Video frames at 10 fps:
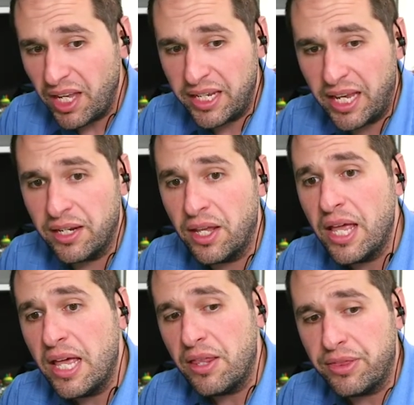And again,
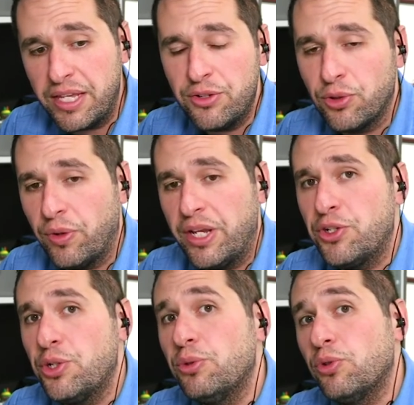these are
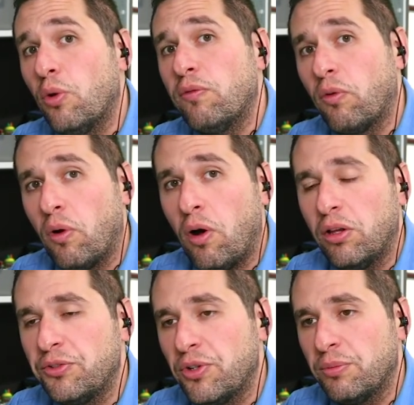issues
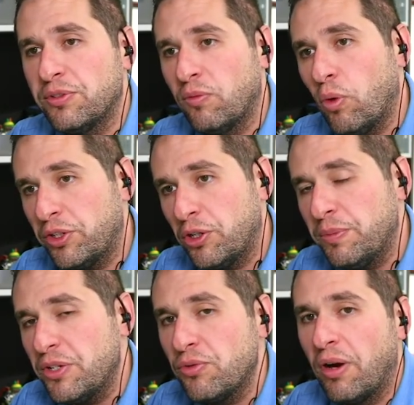overall in terms of what
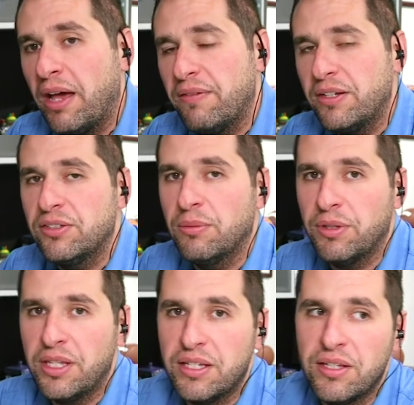could be driving some
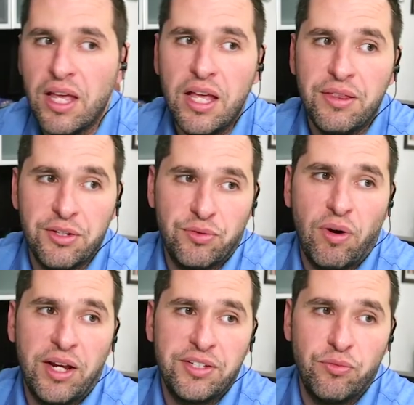of this
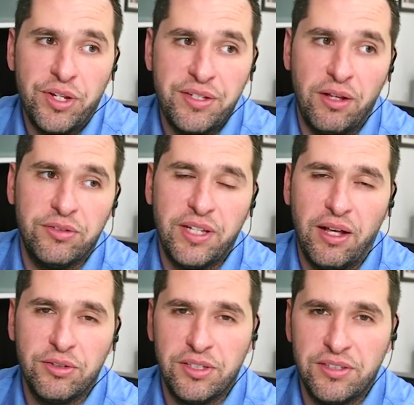rise in retail
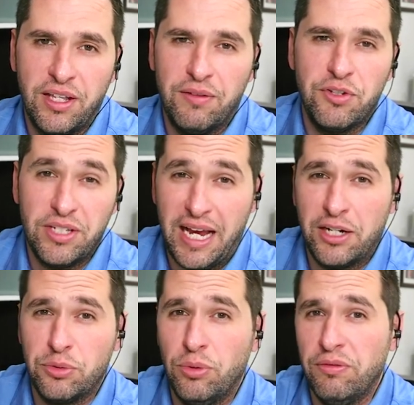sales instead of just
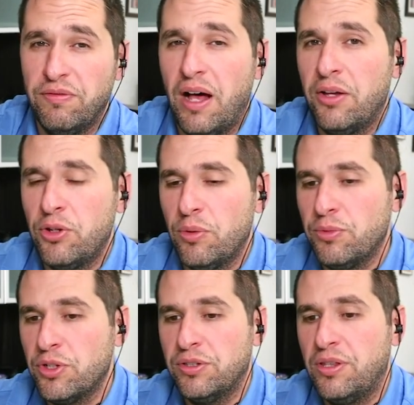actual
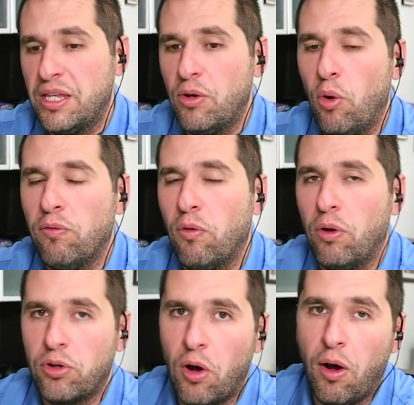volume, just the
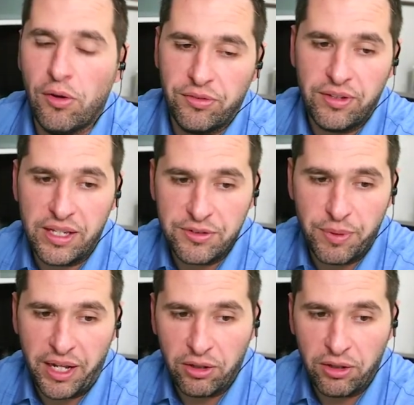overall cost has been